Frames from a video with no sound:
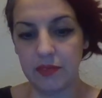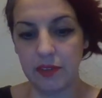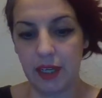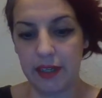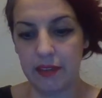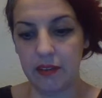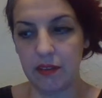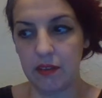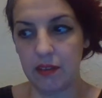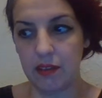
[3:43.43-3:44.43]
Like
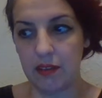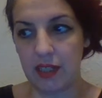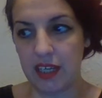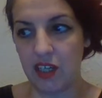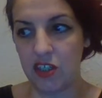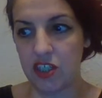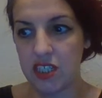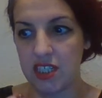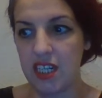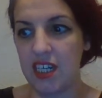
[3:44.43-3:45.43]
her
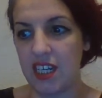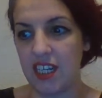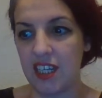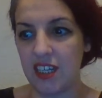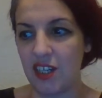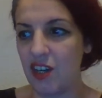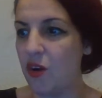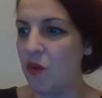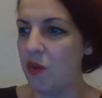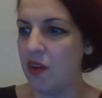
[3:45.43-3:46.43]
toxicity, you
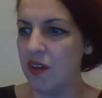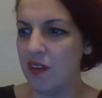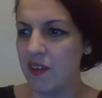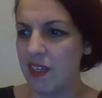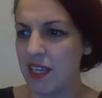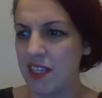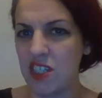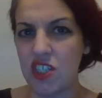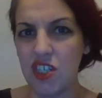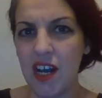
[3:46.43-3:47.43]
know, is
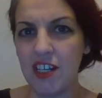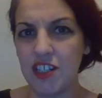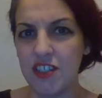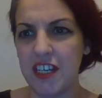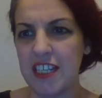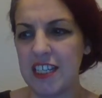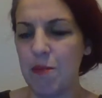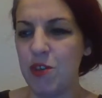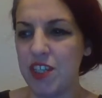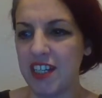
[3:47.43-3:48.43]
such that it's
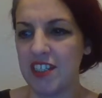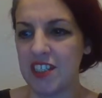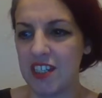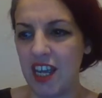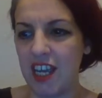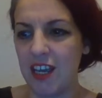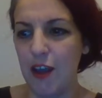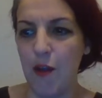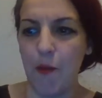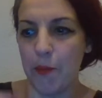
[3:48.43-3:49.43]
almost like a snake,
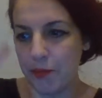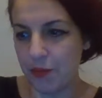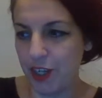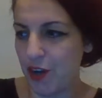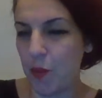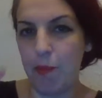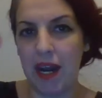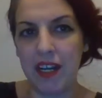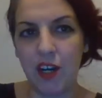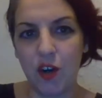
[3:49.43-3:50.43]
you know,
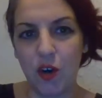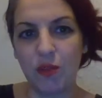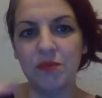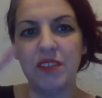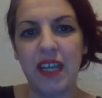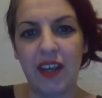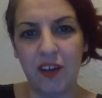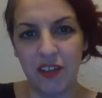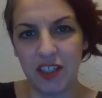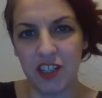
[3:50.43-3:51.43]
biting her own
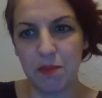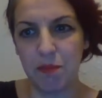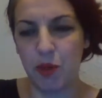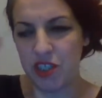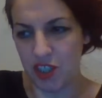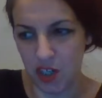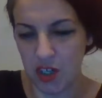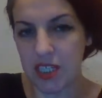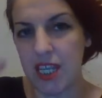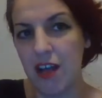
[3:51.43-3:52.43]
tail and just poisoning
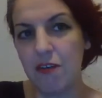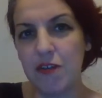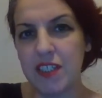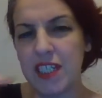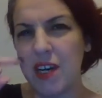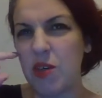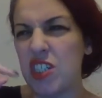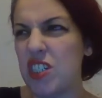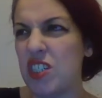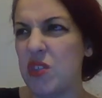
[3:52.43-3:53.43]
herself. That's kind of what
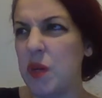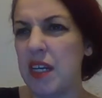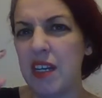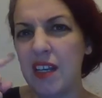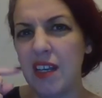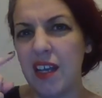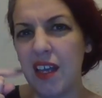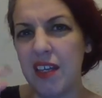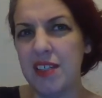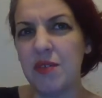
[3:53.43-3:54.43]
she's doing.
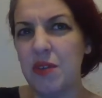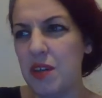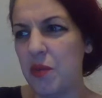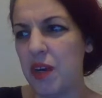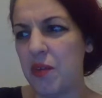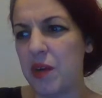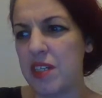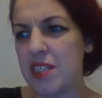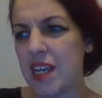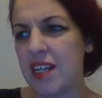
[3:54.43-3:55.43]
That's a really weird word
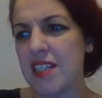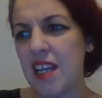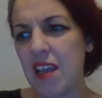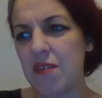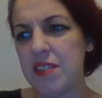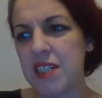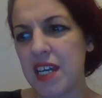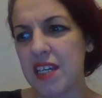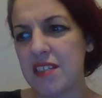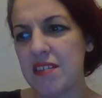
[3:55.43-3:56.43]
to say because I love
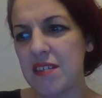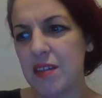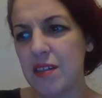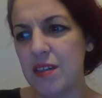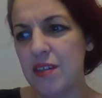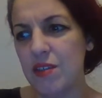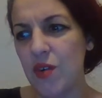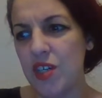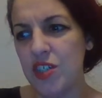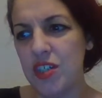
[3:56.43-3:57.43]
snakes. So
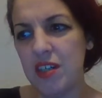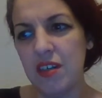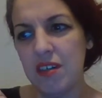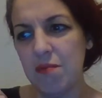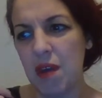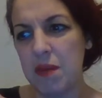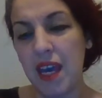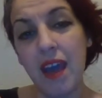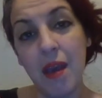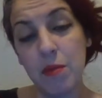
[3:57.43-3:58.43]
I should, maybe a
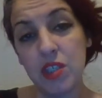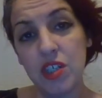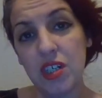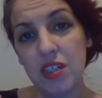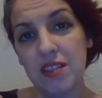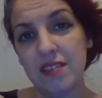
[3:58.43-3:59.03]
hamster.